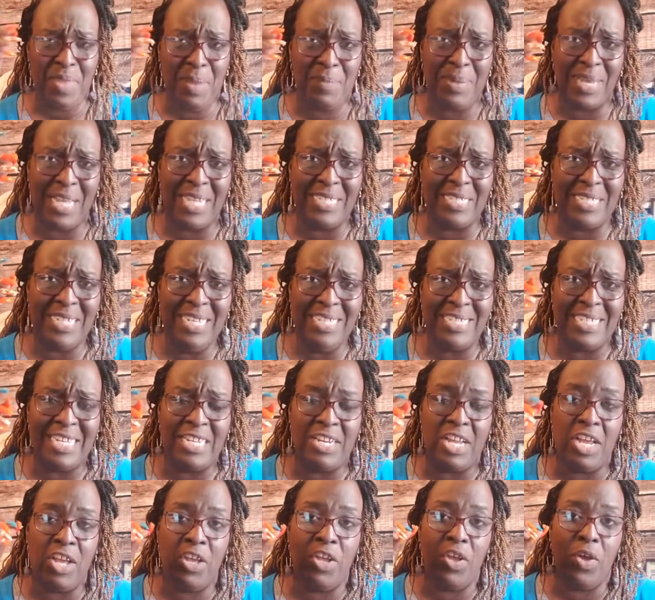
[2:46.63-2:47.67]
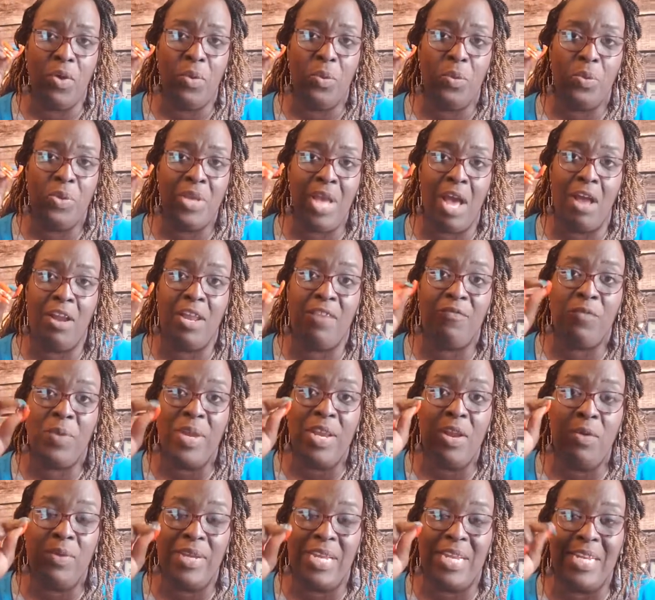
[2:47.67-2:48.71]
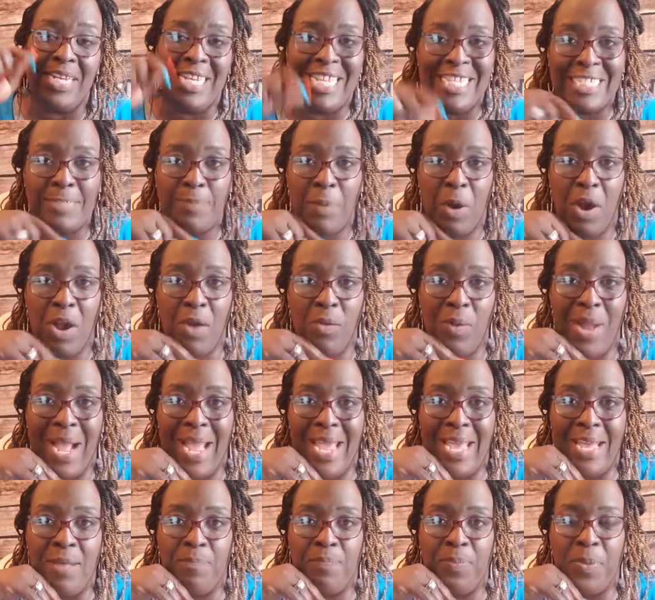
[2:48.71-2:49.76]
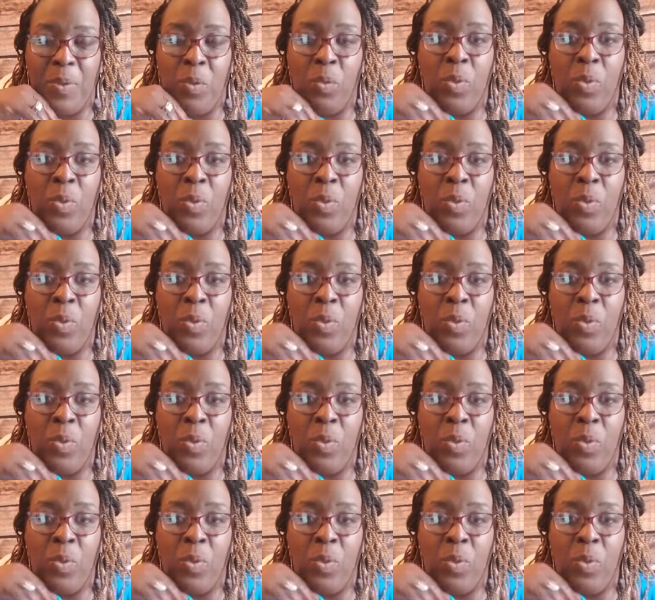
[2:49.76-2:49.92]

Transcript: Because listen, y'all, if we don't get this part right,